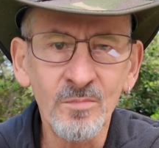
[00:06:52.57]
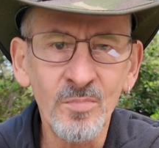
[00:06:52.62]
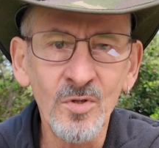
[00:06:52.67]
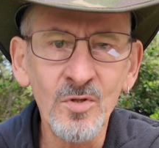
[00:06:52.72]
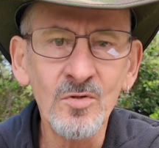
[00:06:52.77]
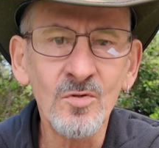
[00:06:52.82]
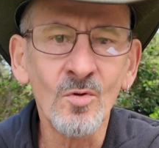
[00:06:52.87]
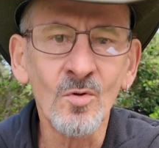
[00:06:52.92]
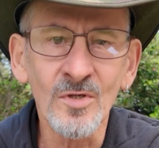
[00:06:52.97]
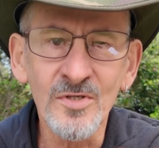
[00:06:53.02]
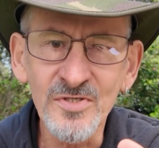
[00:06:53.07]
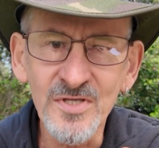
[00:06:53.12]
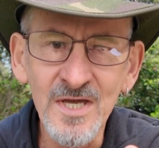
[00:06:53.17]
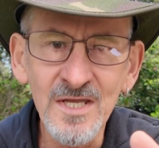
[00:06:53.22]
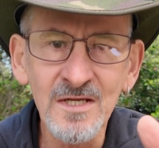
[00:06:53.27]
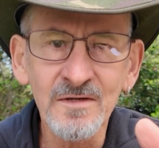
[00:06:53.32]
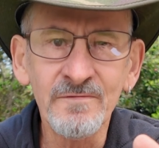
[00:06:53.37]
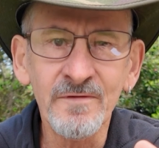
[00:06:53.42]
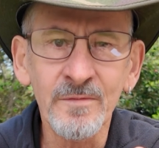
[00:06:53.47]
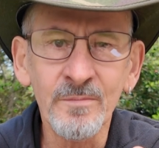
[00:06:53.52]
boot or a
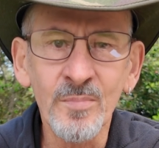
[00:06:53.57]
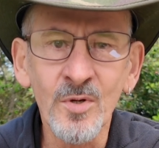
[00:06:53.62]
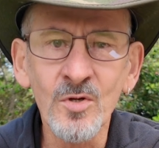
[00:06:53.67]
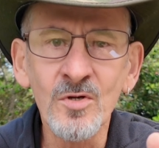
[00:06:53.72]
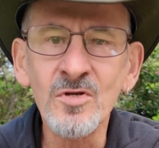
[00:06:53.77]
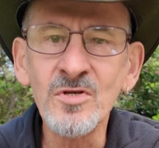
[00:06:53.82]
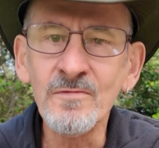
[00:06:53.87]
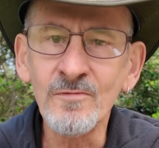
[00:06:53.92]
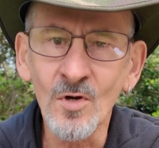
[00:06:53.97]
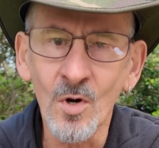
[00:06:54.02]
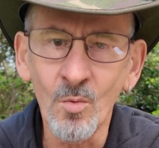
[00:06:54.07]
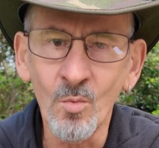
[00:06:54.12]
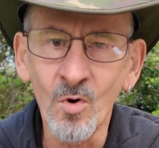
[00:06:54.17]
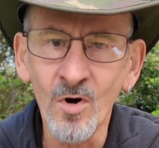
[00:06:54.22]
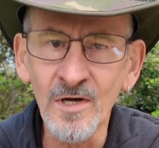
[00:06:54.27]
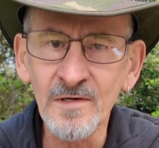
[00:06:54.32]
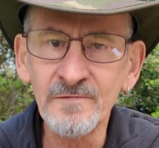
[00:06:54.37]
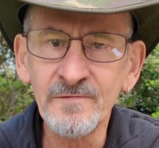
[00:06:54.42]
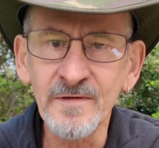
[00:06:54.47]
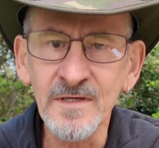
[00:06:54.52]
standard fit boot and you've got
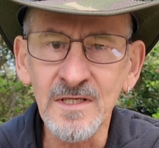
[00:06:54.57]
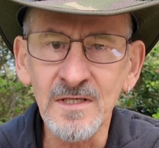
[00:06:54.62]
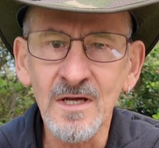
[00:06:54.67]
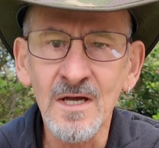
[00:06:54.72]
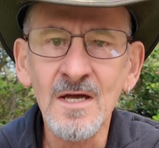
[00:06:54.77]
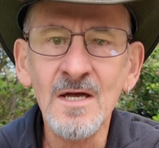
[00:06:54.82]
wide feet,